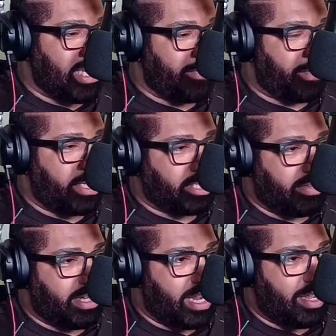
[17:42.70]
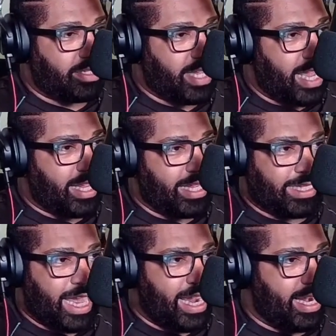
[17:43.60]
get frustrated. Tank
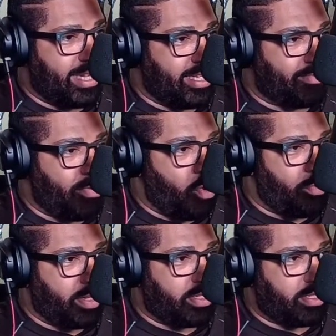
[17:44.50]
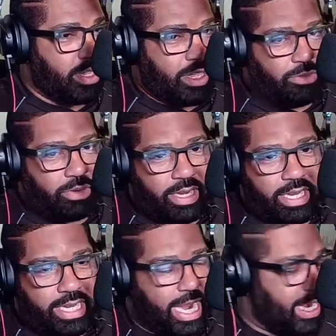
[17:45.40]
has had his moments where
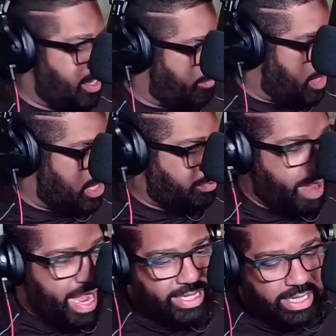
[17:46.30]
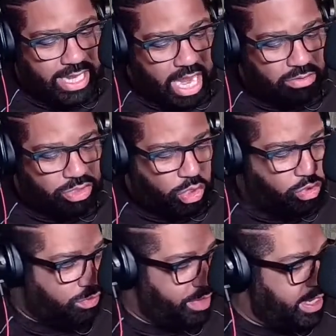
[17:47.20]
he kind of spazzes out on
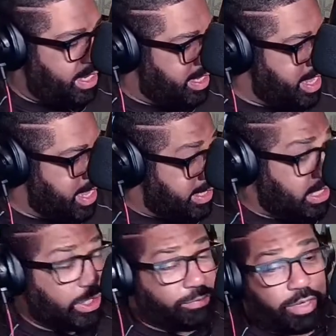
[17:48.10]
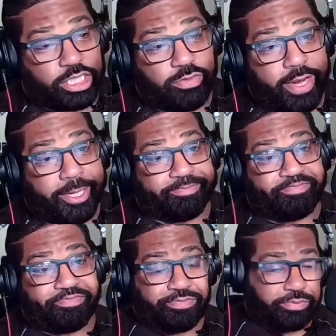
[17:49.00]
social media because he's frustrated.
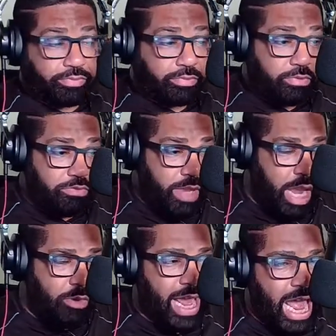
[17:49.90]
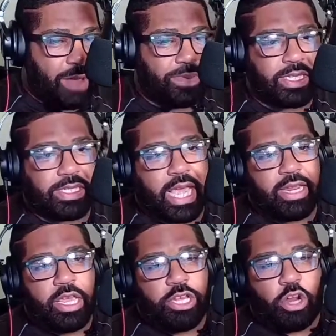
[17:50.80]
And what happens is
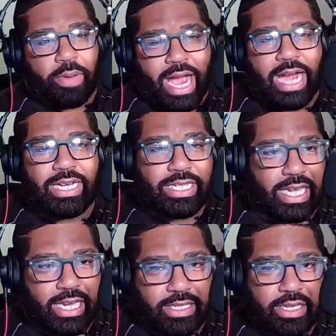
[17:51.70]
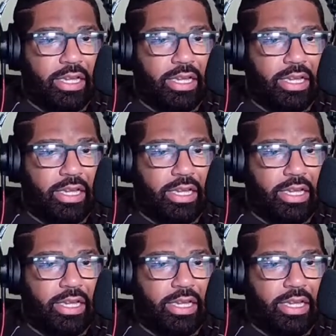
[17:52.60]
that, you know, behind the scenes,